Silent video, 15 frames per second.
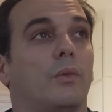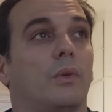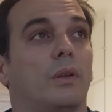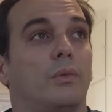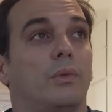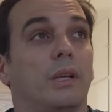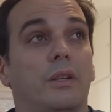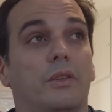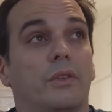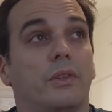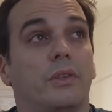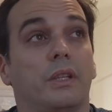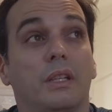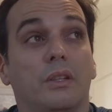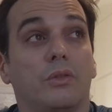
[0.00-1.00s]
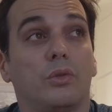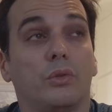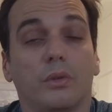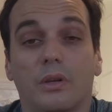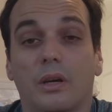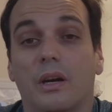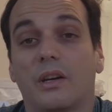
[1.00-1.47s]
We really don't need 2
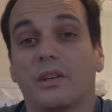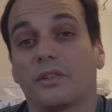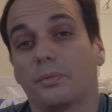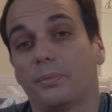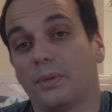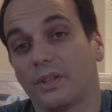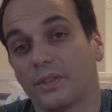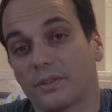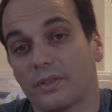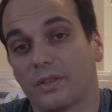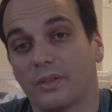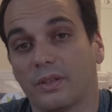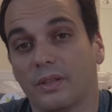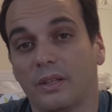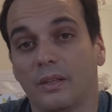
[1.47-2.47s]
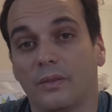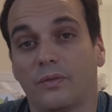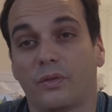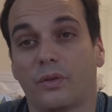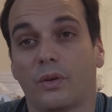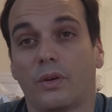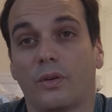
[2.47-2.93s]
cars, but
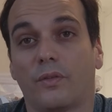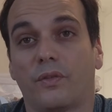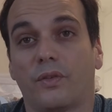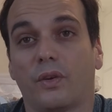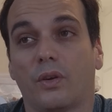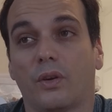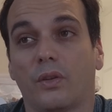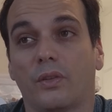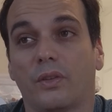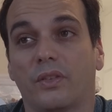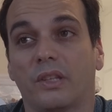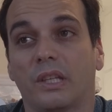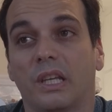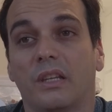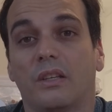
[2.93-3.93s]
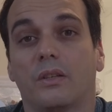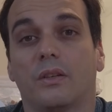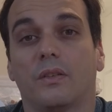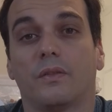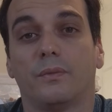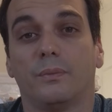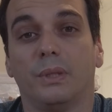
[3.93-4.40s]
for the sake
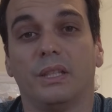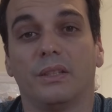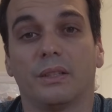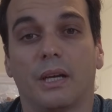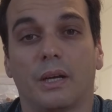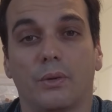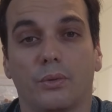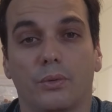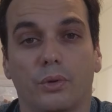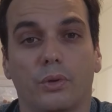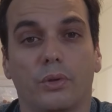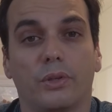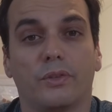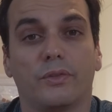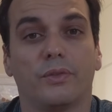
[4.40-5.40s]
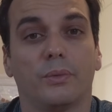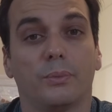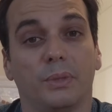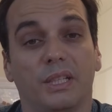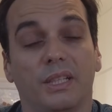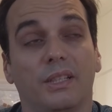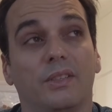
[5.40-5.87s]
of being outdoors, for
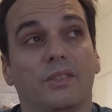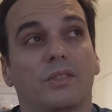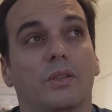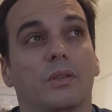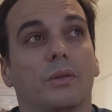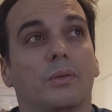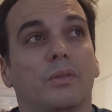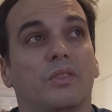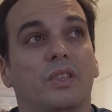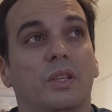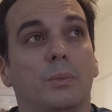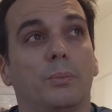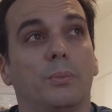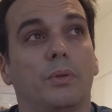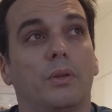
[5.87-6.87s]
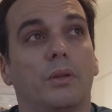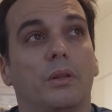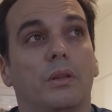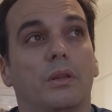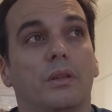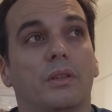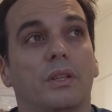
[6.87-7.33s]
me it's gonna
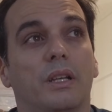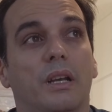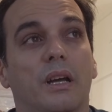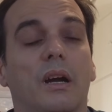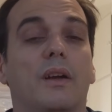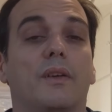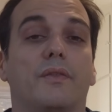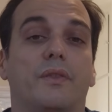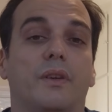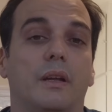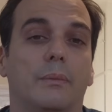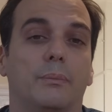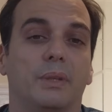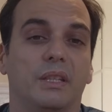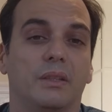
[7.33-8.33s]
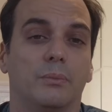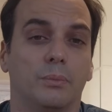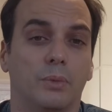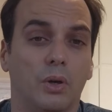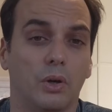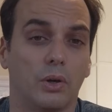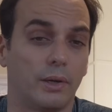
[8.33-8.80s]
simple the life a bit
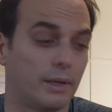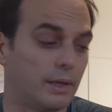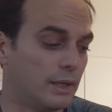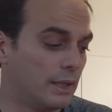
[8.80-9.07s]
more.